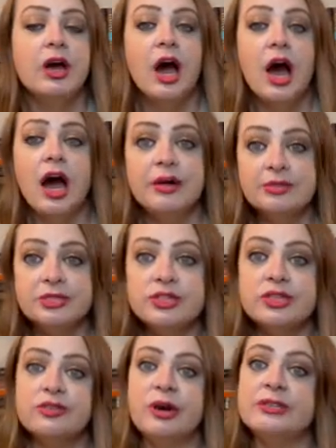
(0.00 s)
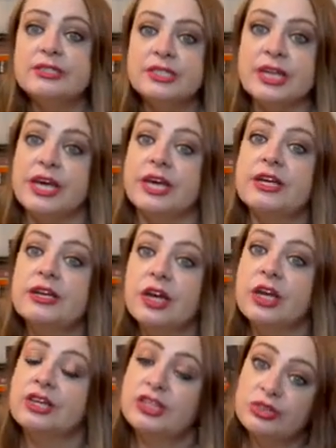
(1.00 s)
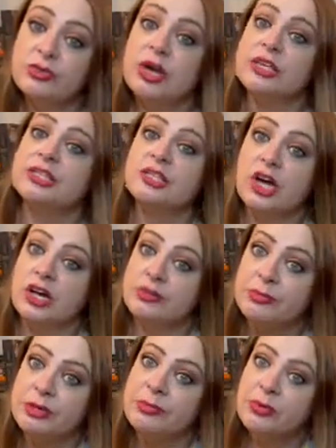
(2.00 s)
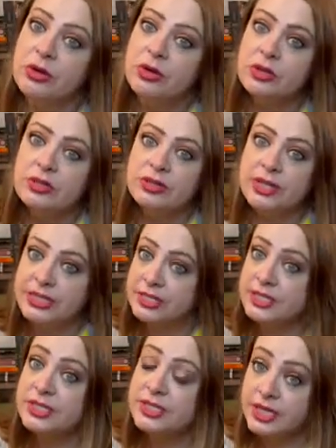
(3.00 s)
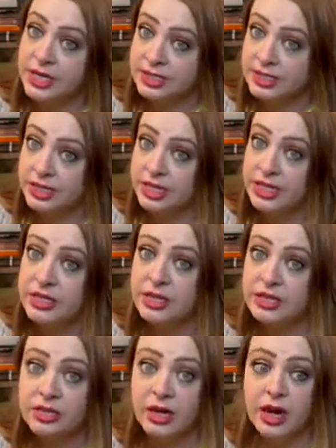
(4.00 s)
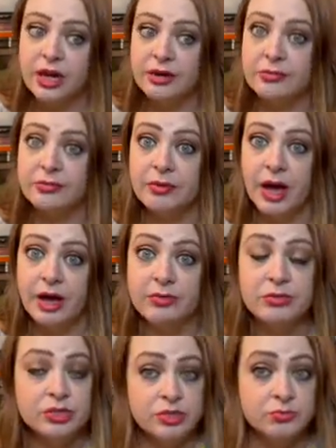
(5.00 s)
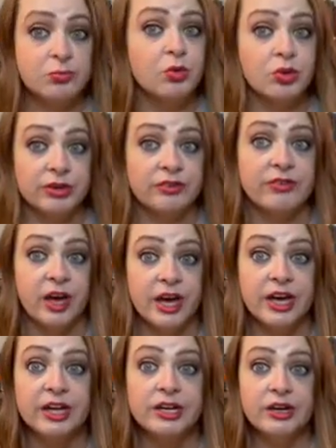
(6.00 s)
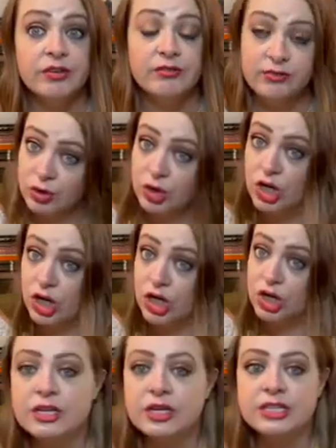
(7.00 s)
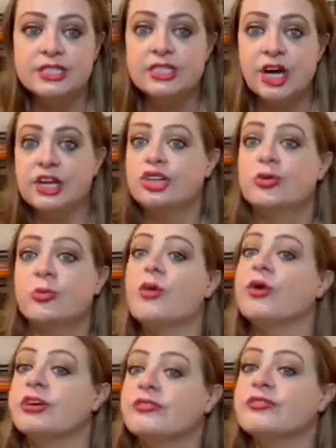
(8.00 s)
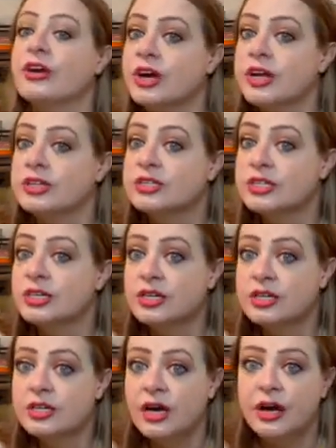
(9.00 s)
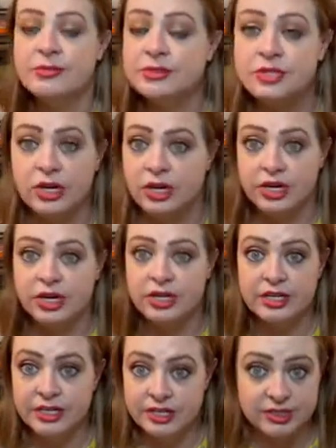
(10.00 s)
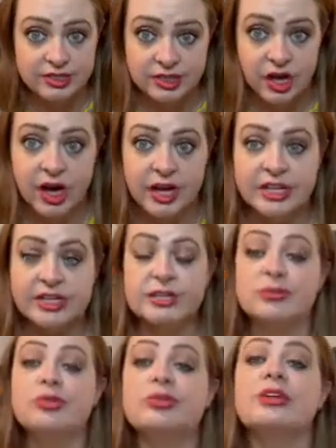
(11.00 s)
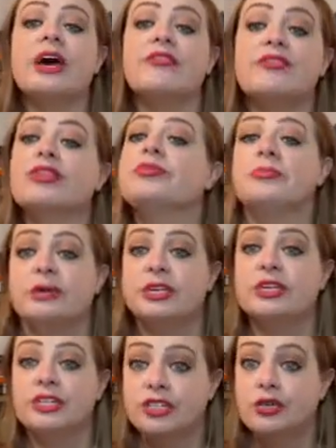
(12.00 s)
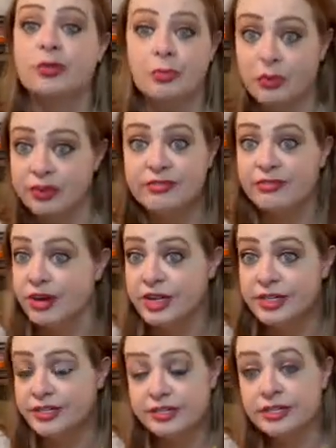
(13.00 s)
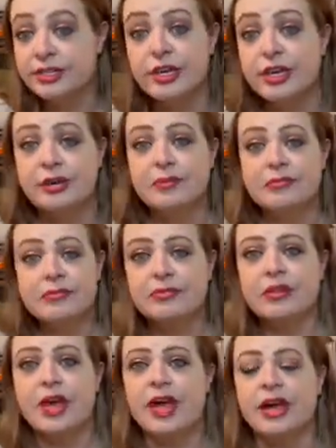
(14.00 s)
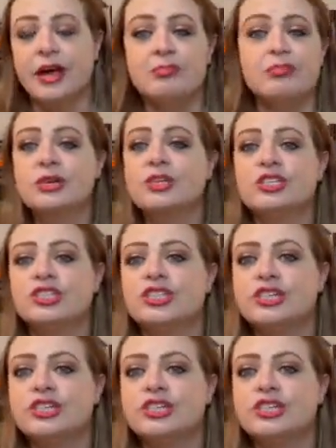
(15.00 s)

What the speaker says: I'm just gonna go out and say it. Do not stalk people. That's disgusting. I was mortified for her. He's not your boyfriend. I'm sorry, he's not. He will never be your boyfriend. And I'm pretty sure,